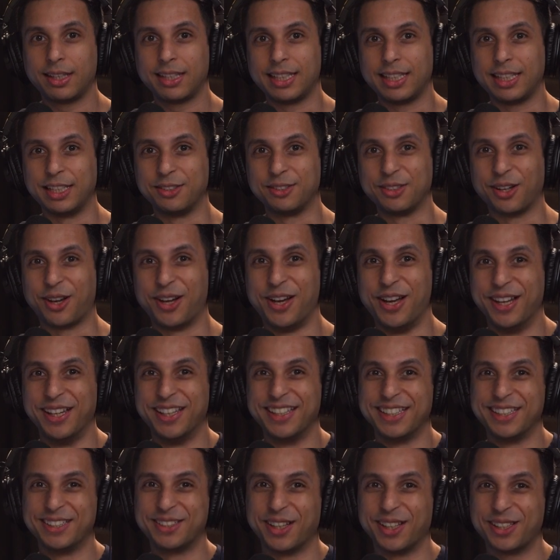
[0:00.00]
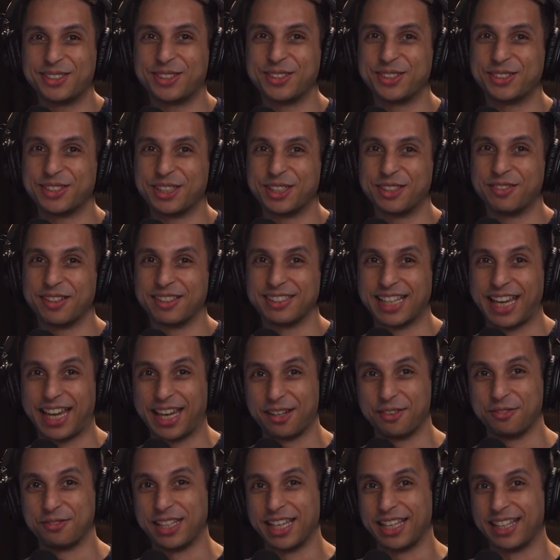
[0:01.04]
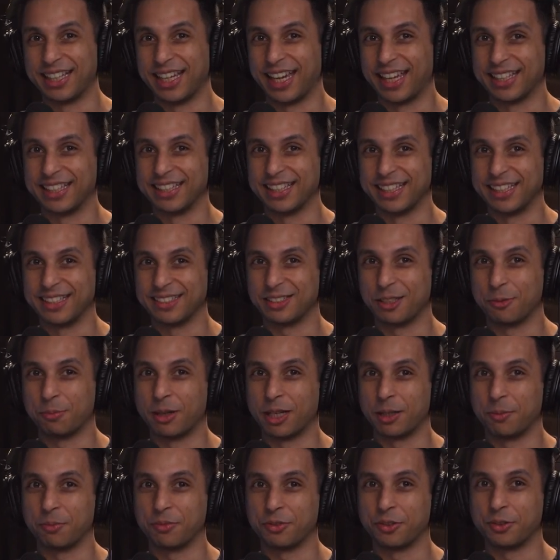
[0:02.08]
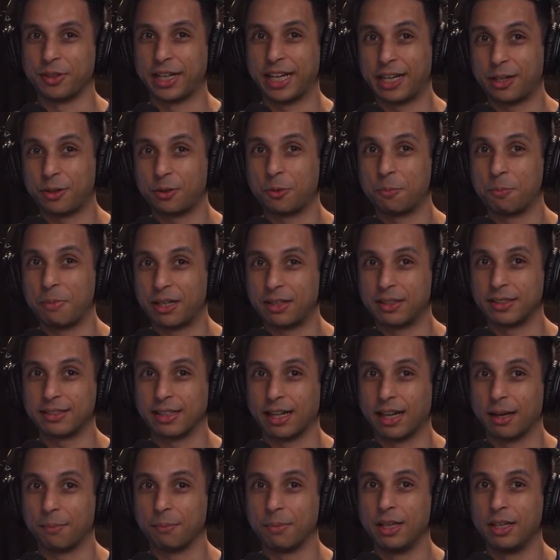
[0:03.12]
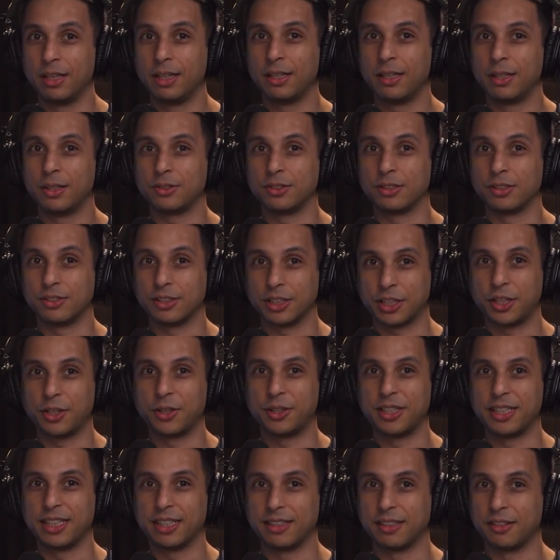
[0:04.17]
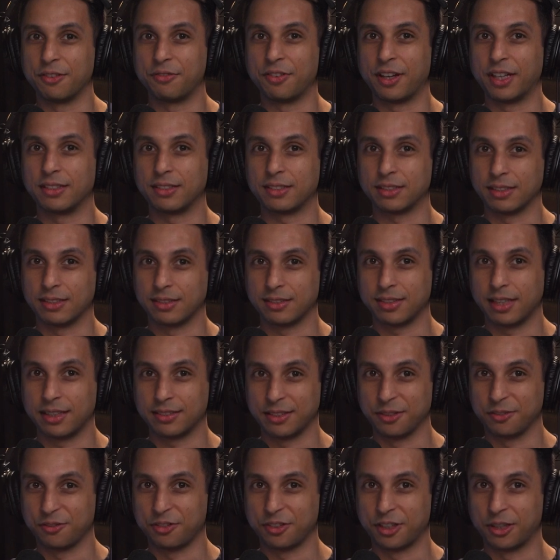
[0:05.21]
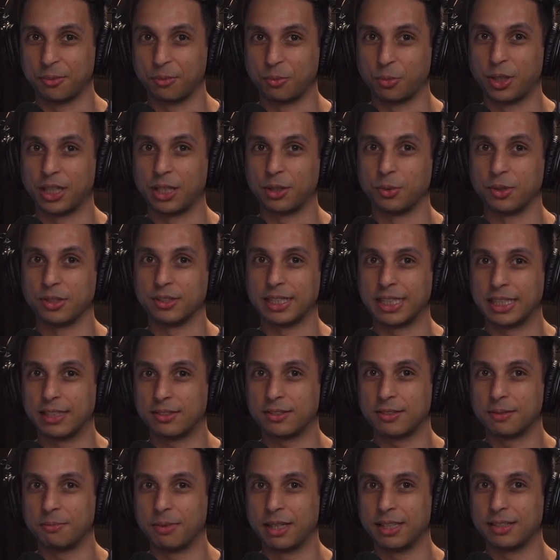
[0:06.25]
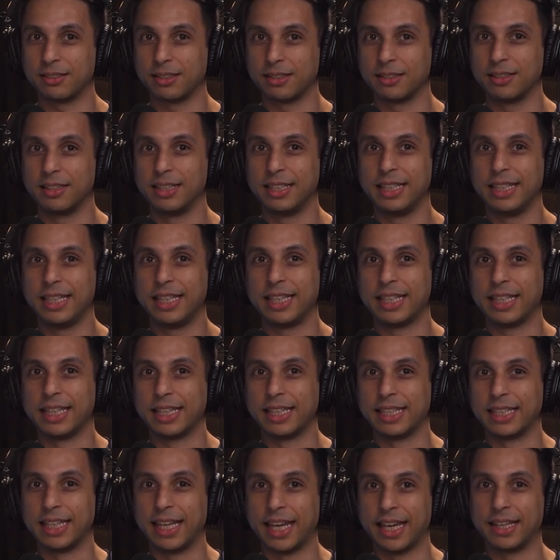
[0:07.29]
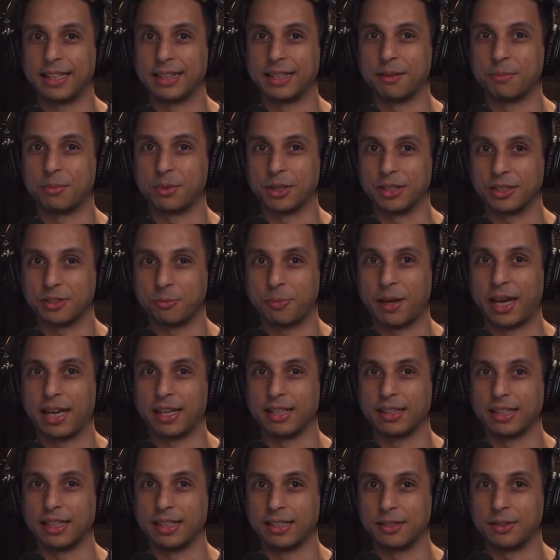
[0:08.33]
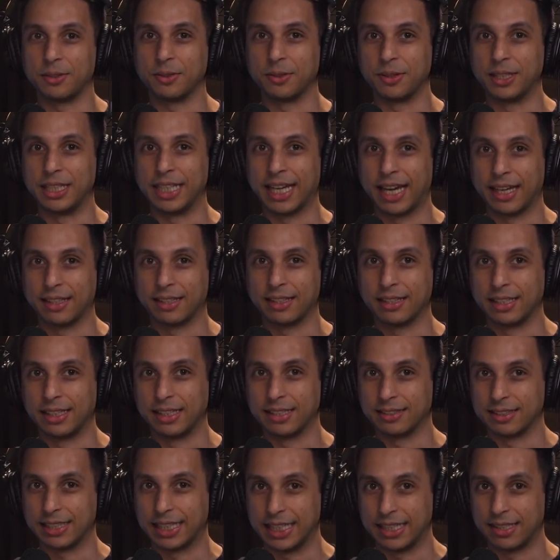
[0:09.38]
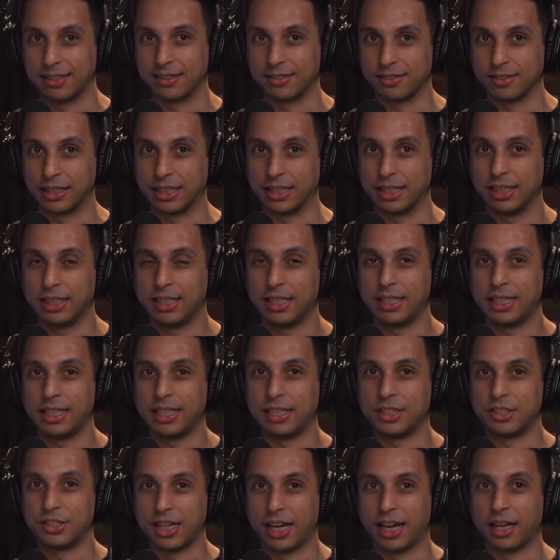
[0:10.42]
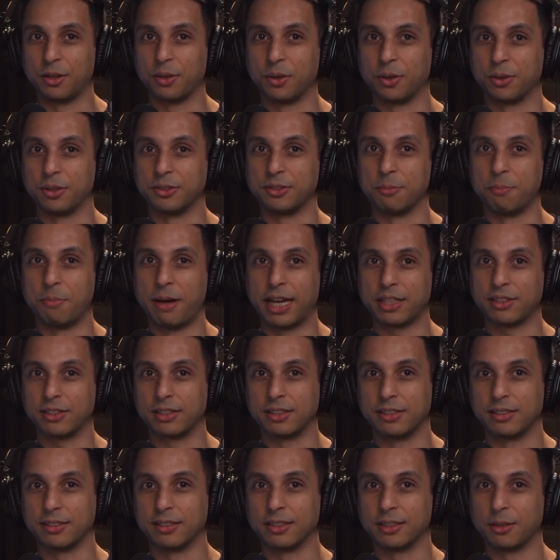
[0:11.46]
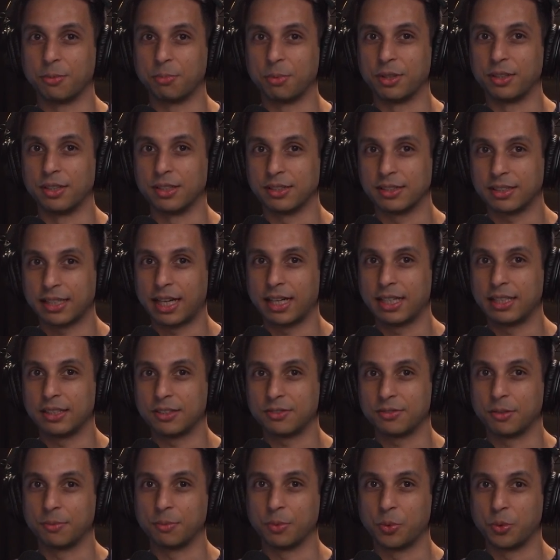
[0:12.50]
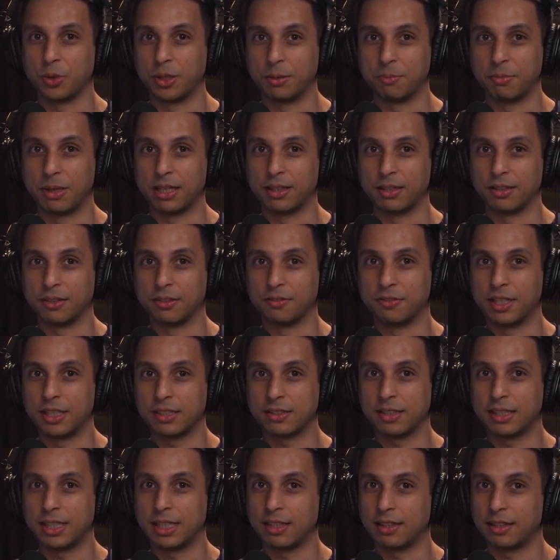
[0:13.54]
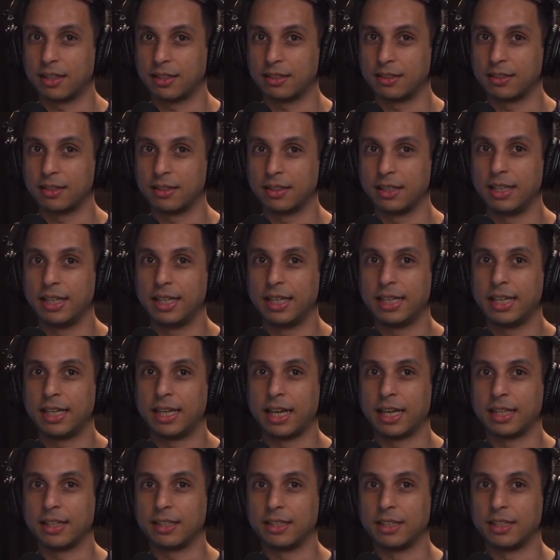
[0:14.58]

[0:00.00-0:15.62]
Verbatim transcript: He's also served as the head of data analytics department for Aero Maritime, which is a security and defense consulting firm where he was instrumental in getting them to expand into the analytics industry. Jad holds a bachelor's in computer science from Queen Mary University in London and a